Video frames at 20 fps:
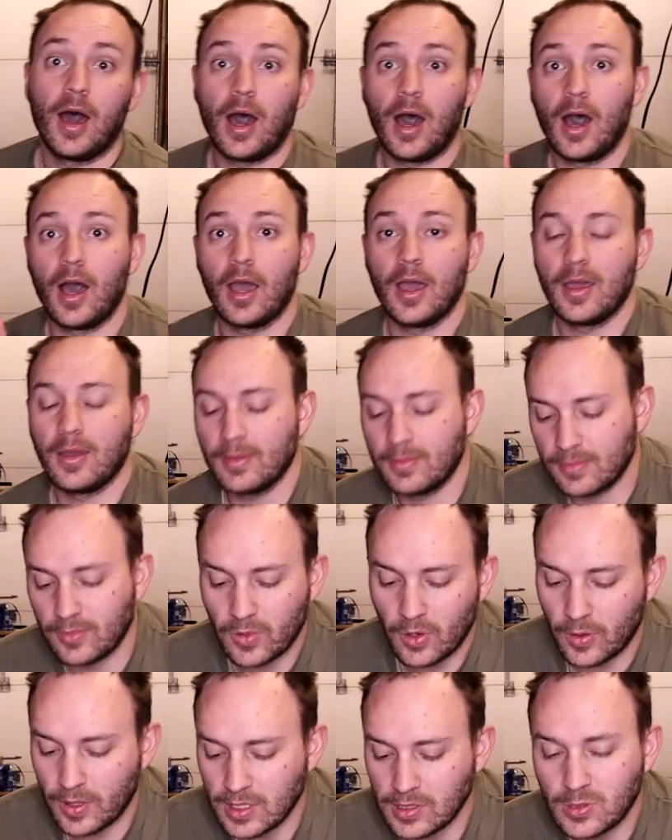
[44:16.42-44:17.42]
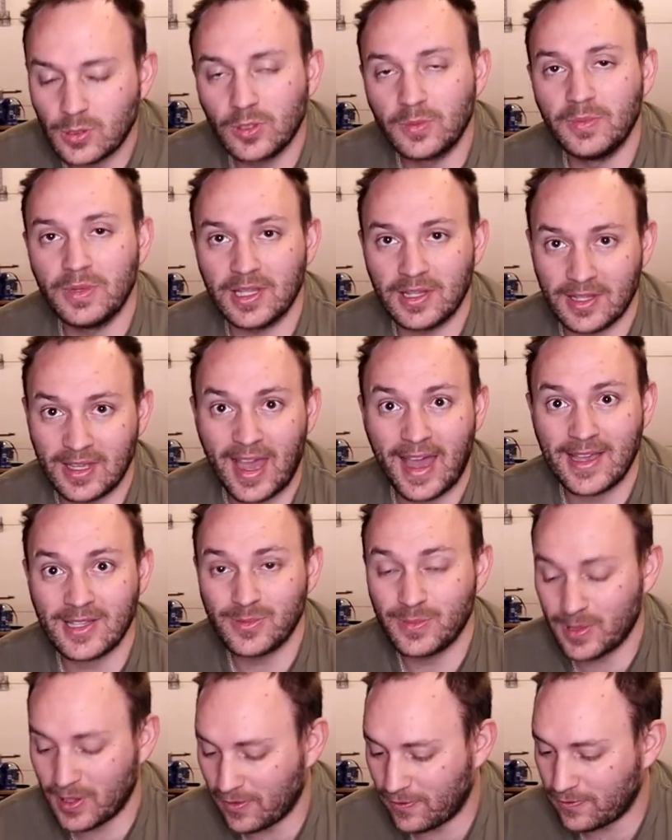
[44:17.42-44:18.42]
I am going to admit it has
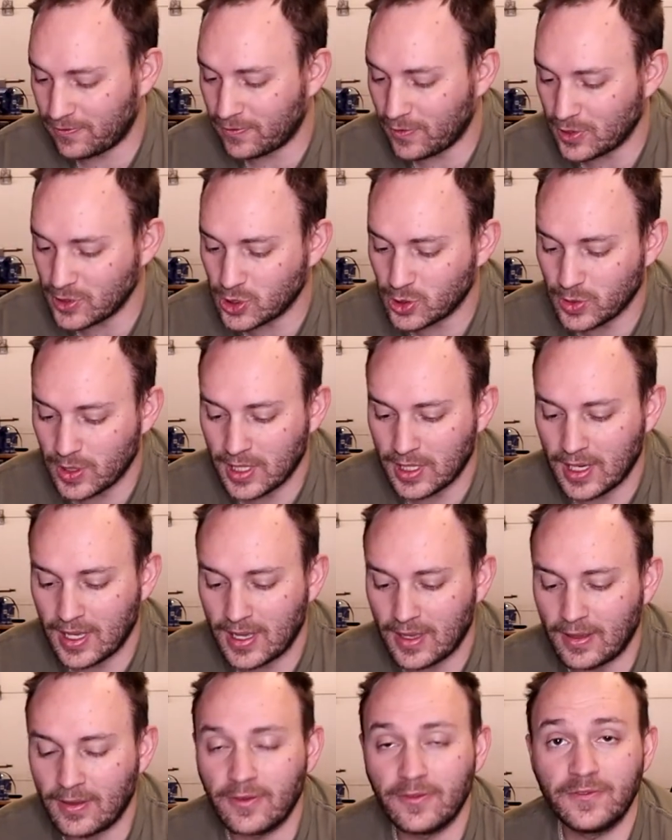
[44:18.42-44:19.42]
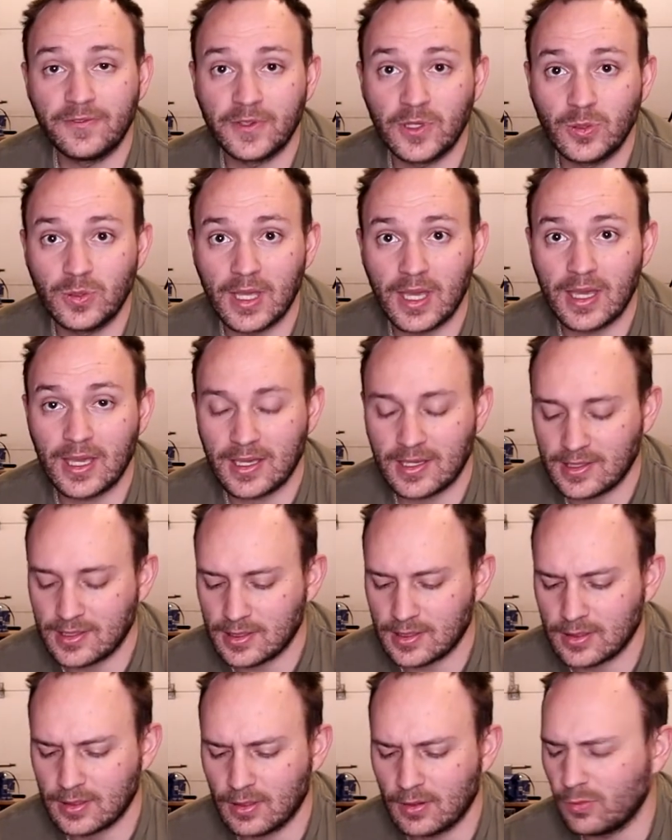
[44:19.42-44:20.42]
been a frustrating few
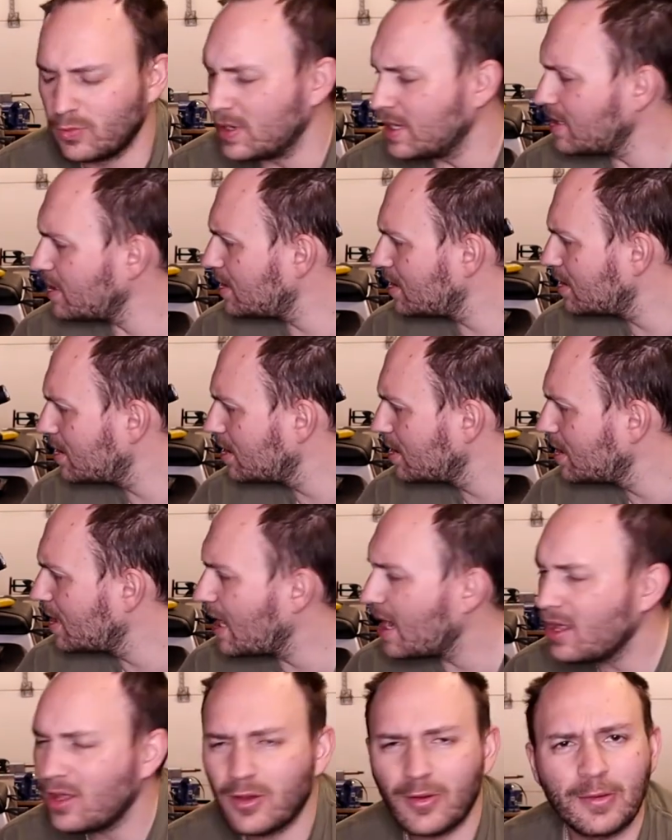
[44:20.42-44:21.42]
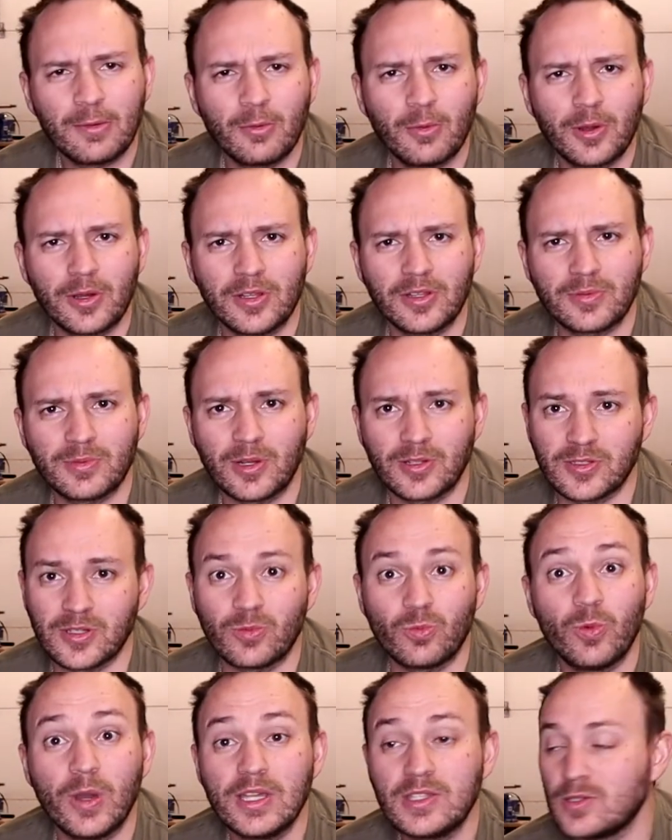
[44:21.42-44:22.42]
days, week. How long have I been working on the
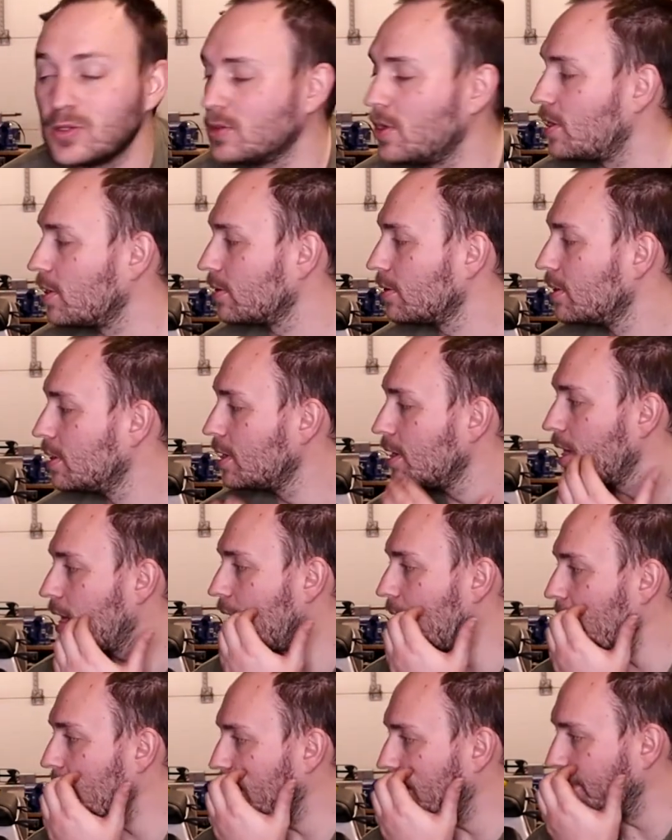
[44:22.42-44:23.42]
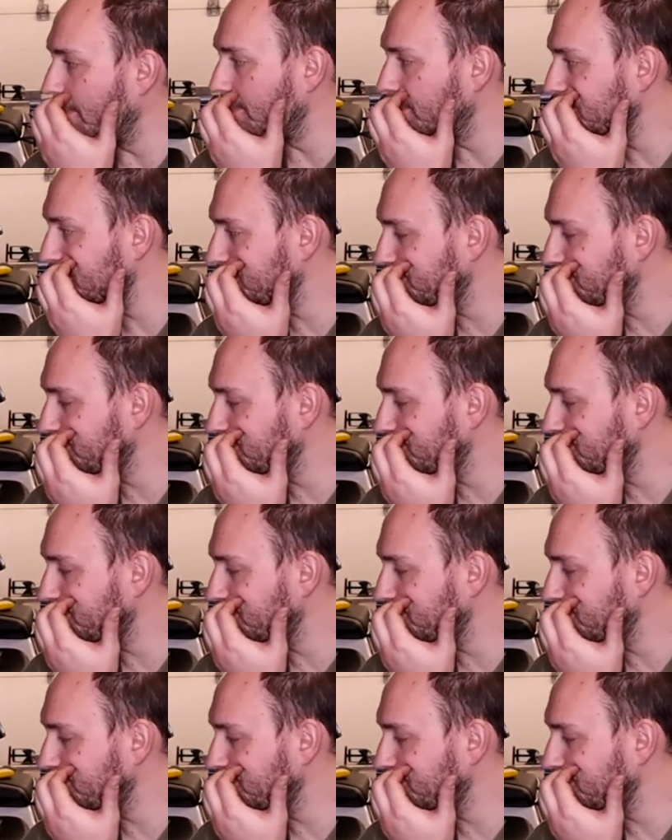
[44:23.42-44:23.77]
project? Way too long.